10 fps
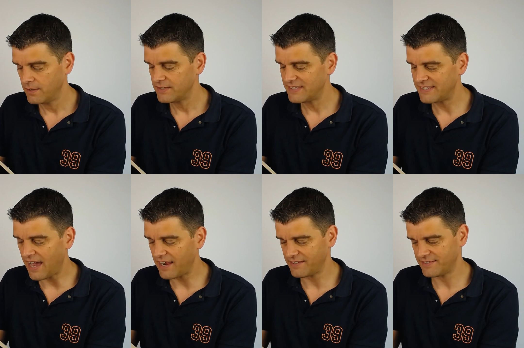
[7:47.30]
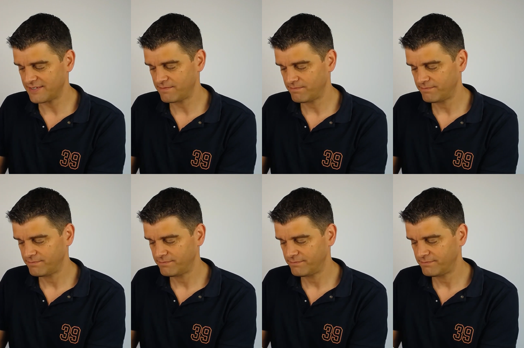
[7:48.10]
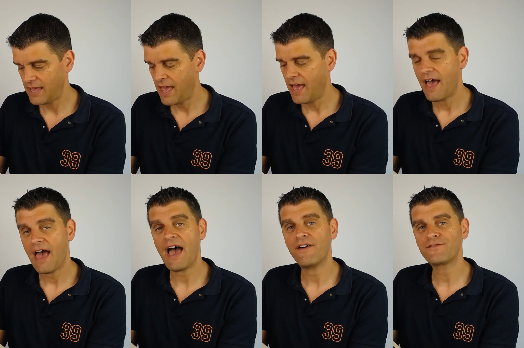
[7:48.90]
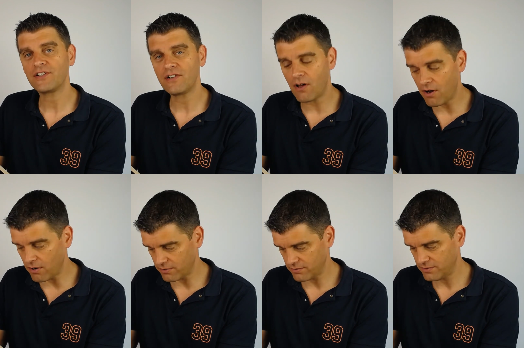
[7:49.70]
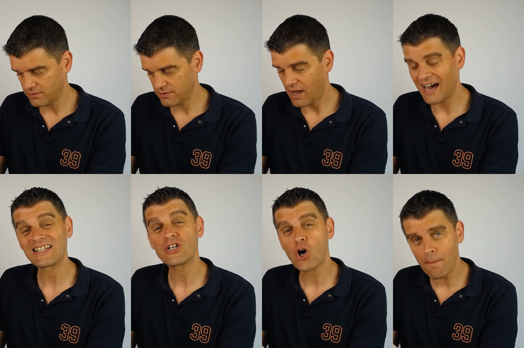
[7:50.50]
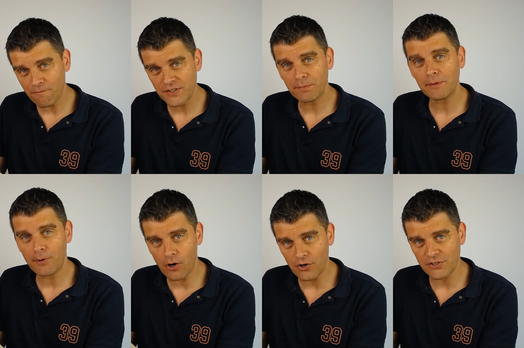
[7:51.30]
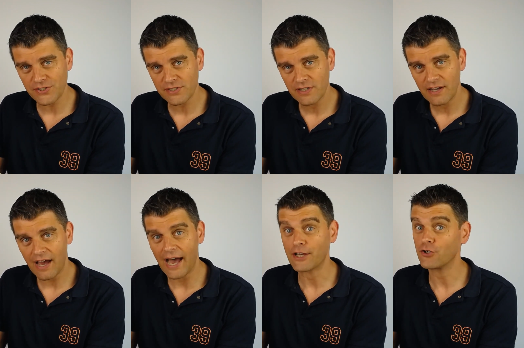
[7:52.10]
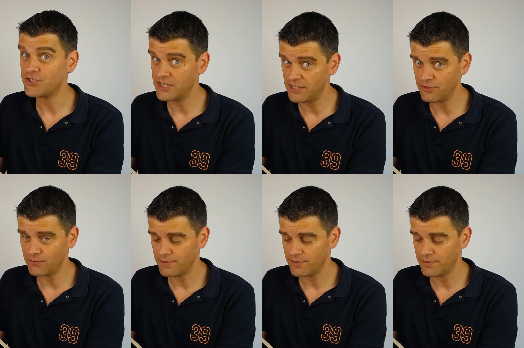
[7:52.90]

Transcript: Silence. After a long, uncomfortable pause, I continued.